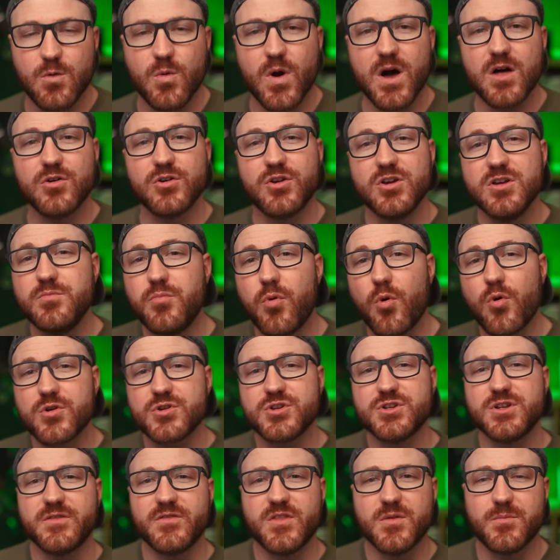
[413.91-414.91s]
And while a good
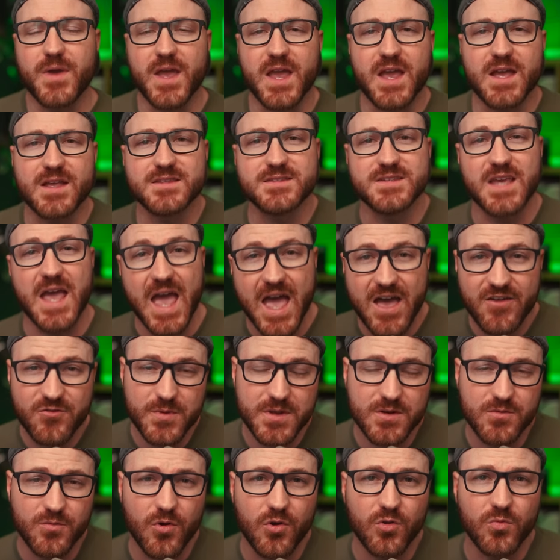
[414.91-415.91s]
portion of the bans have
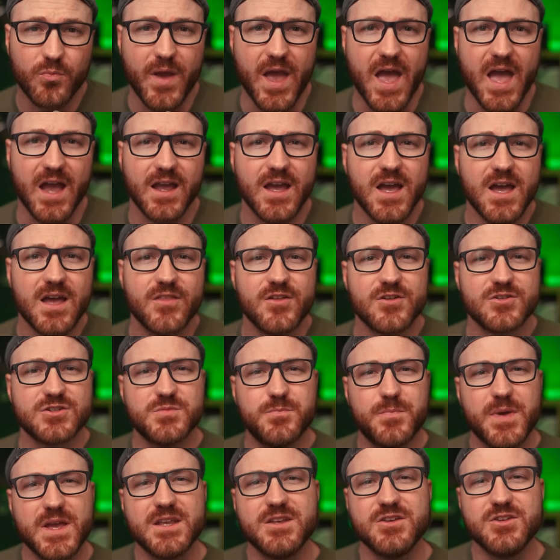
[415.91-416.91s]
been rolled back, there's
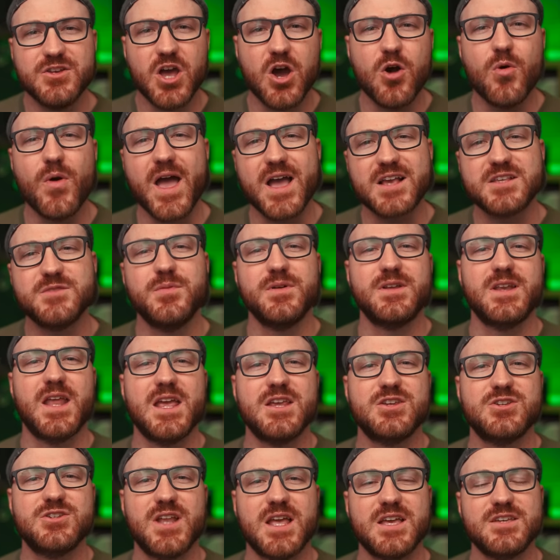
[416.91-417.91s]
been no
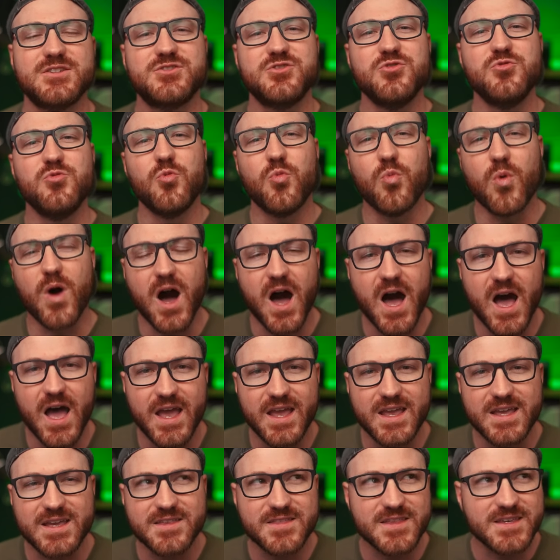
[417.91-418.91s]
explanation as to
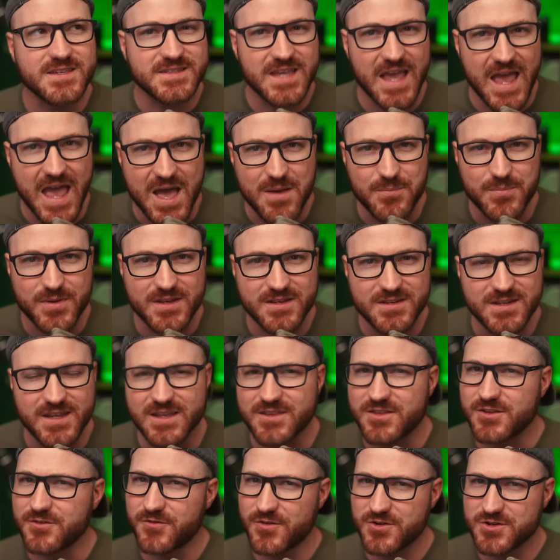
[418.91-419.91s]
why this happened
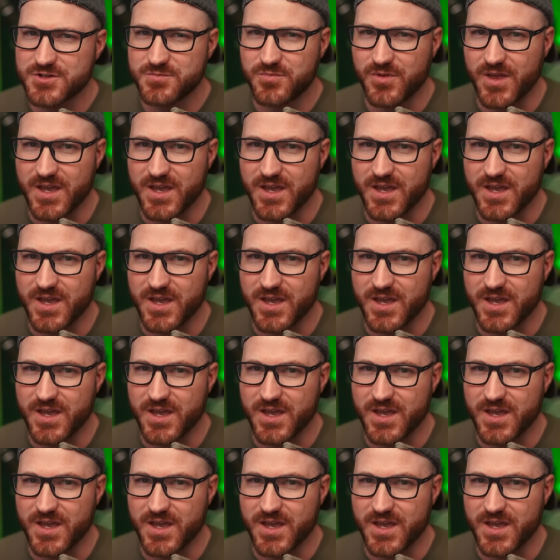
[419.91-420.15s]
in the first